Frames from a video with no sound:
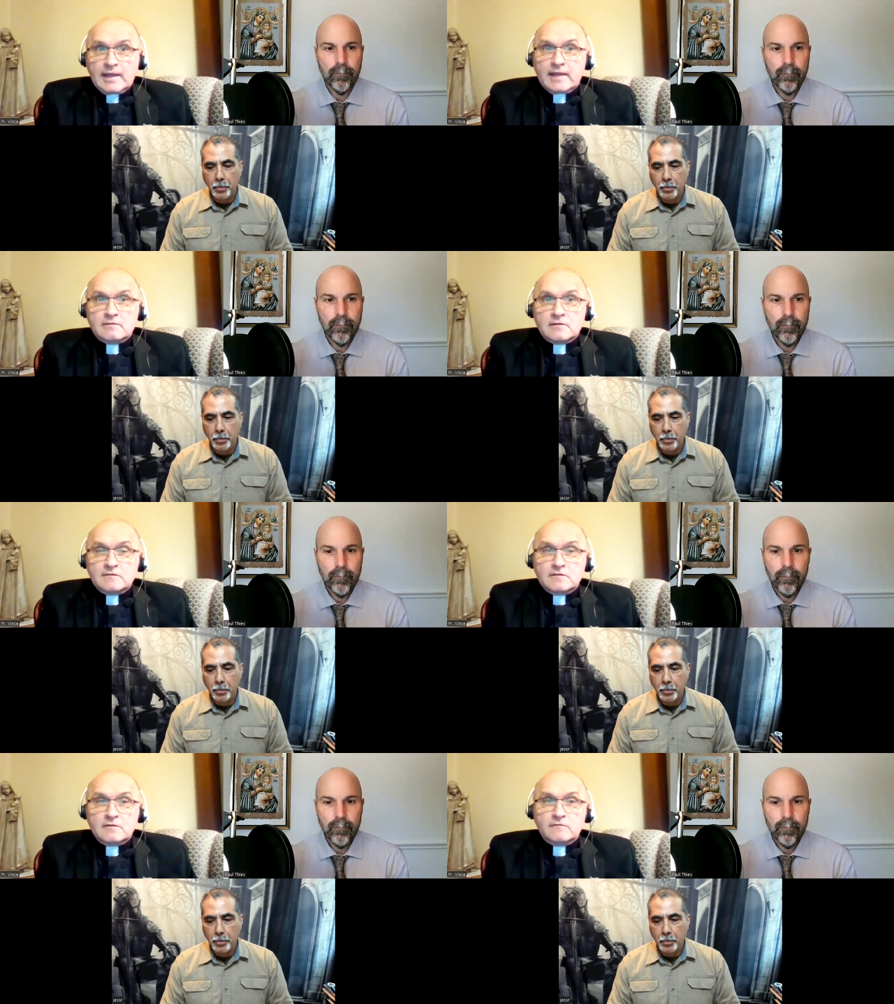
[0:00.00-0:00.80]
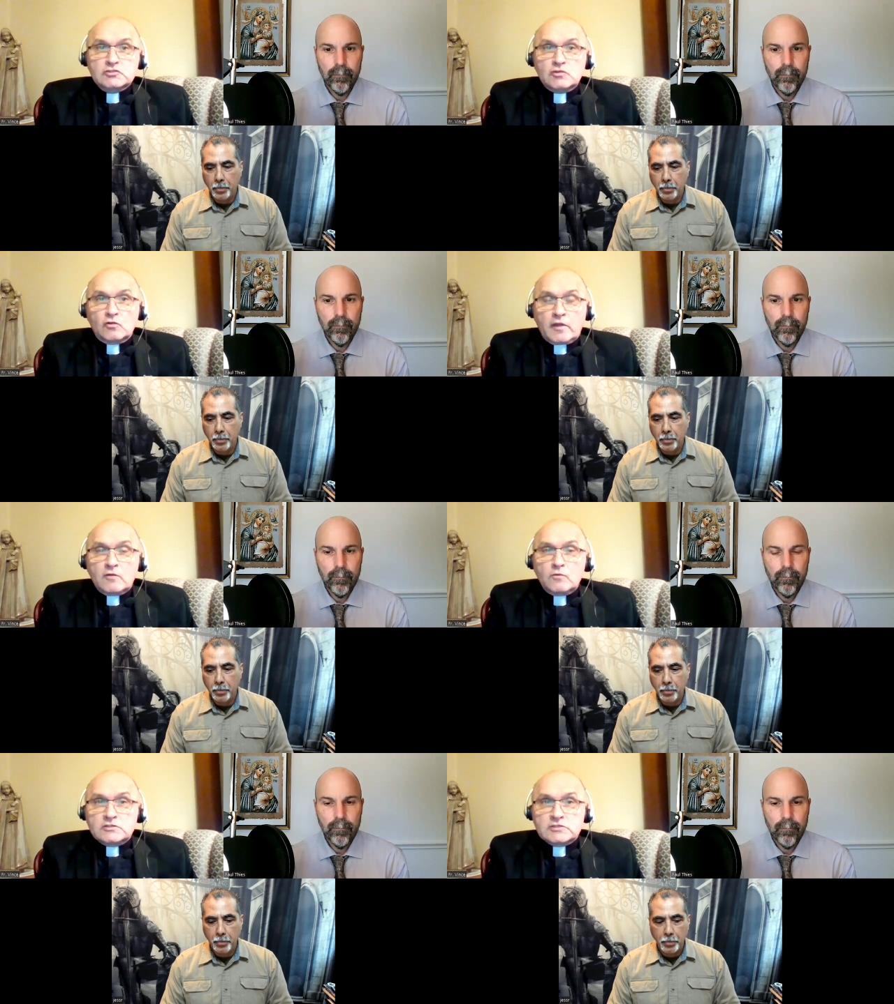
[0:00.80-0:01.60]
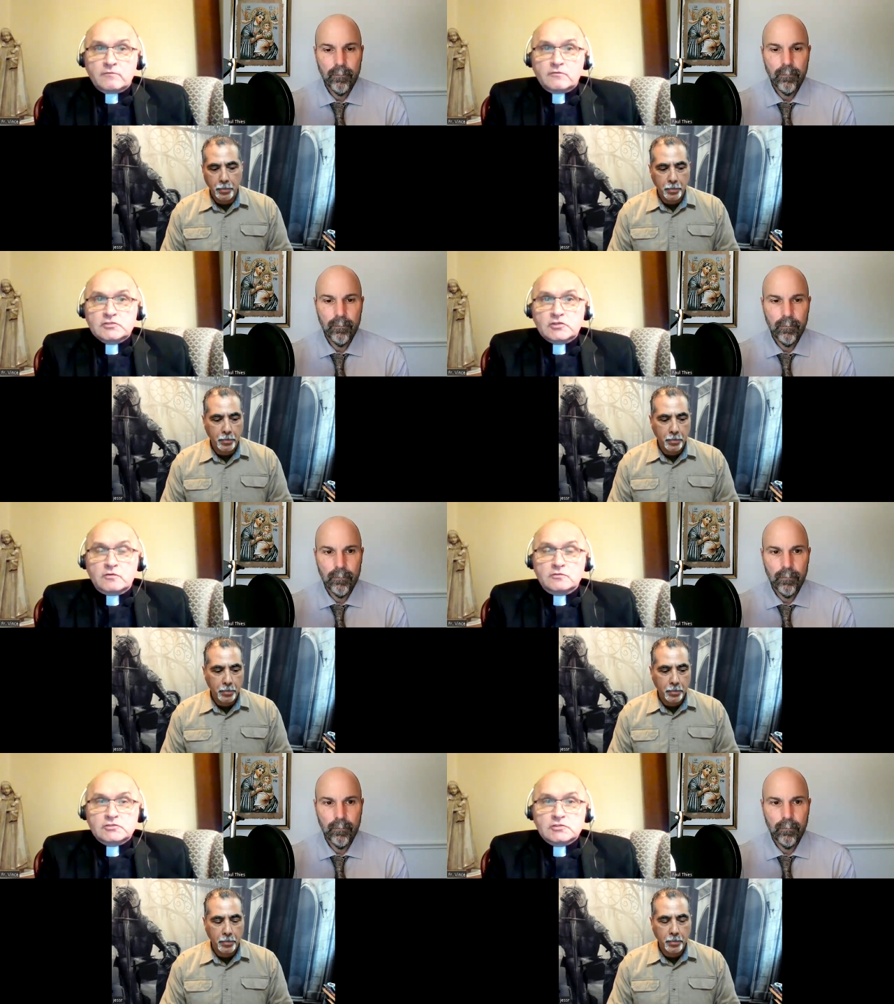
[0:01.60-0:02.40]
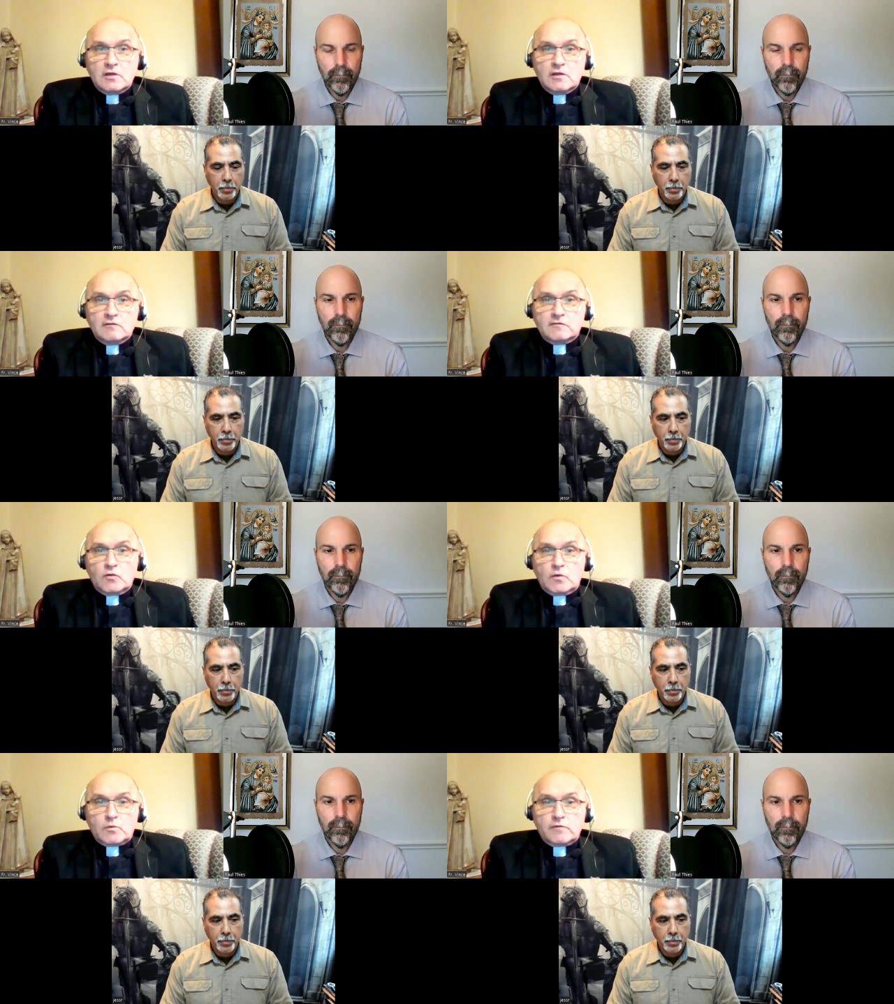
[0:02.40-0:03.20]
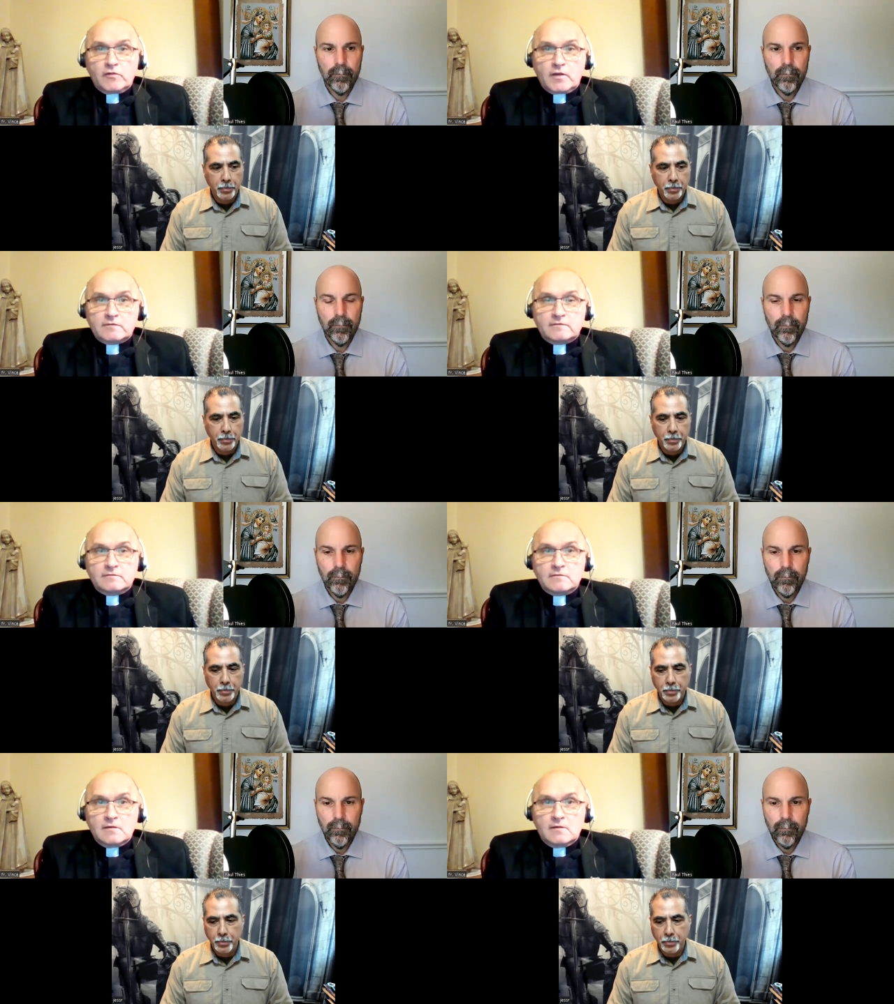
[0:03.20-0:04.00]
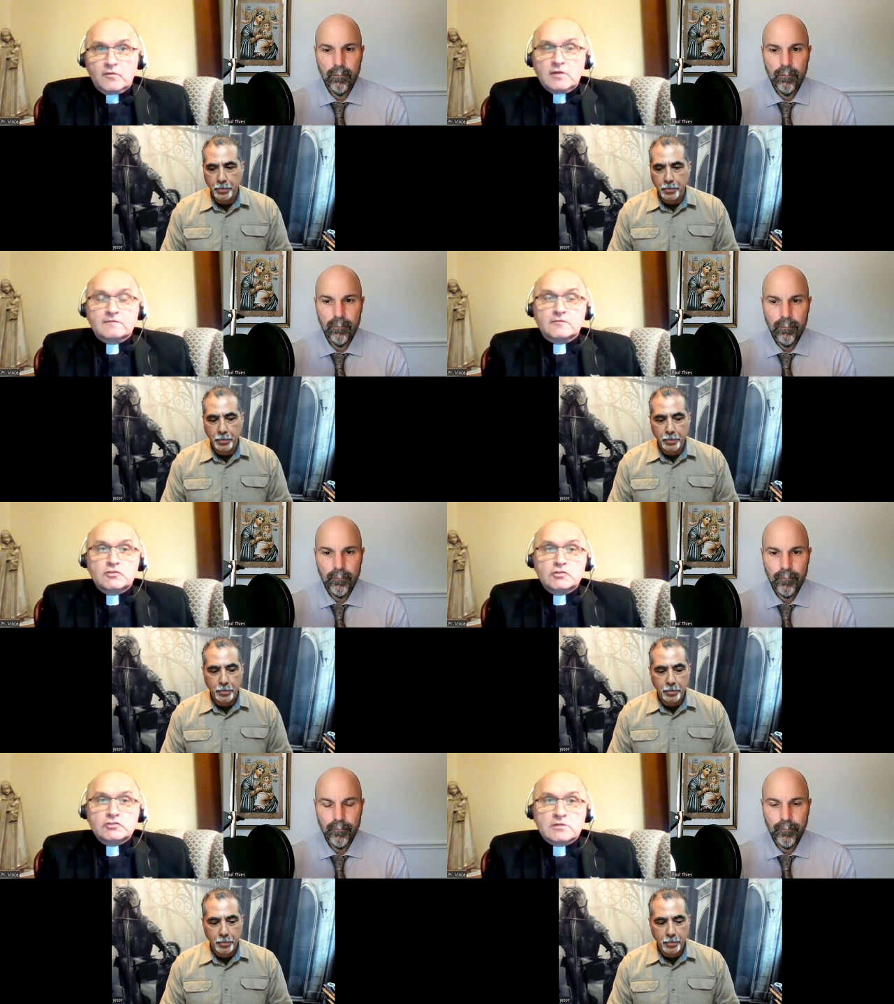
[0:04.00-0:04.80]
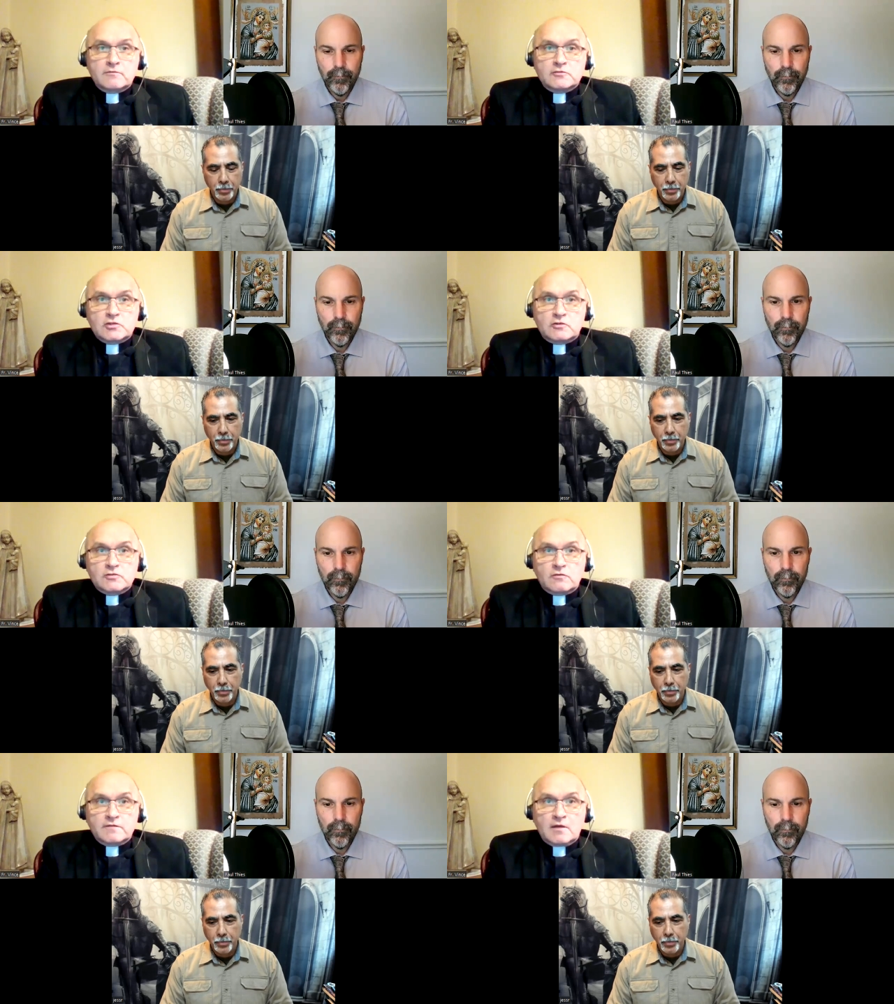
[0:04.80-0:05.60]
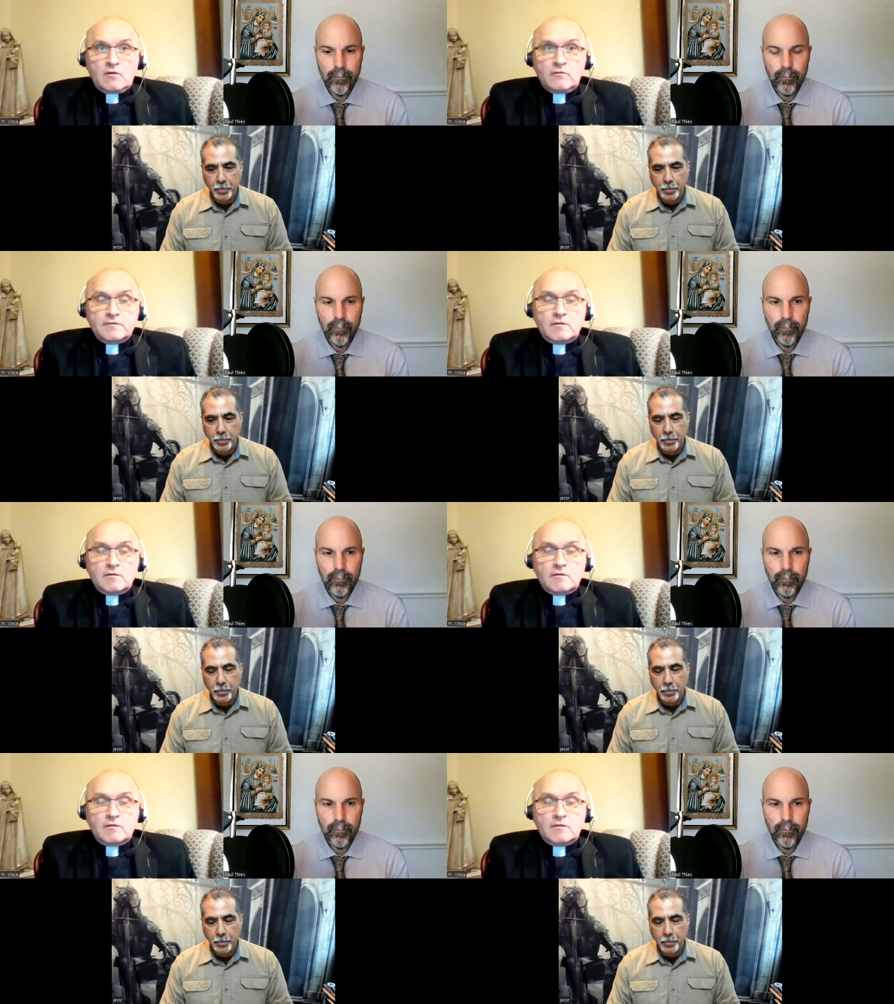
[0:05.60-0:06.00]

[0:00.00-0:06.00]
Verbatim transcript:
Speaker 1: Latin is the official language of the church, so it reflects the institution of the church herself.